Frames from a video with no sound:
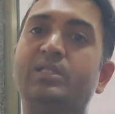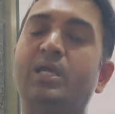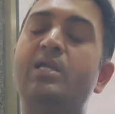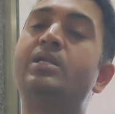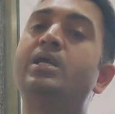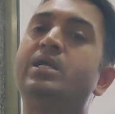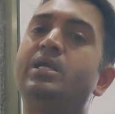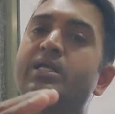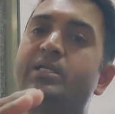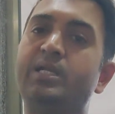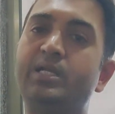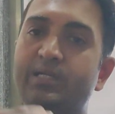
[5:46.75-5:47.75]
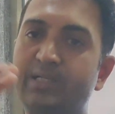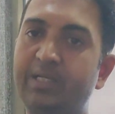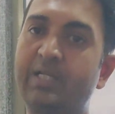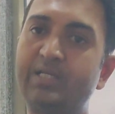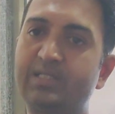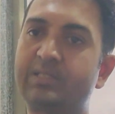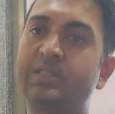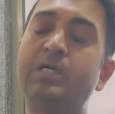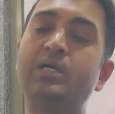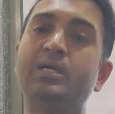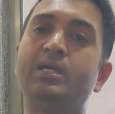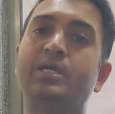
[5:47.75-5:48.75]
then it increase
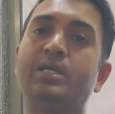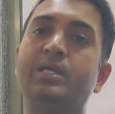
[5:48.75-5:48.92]
the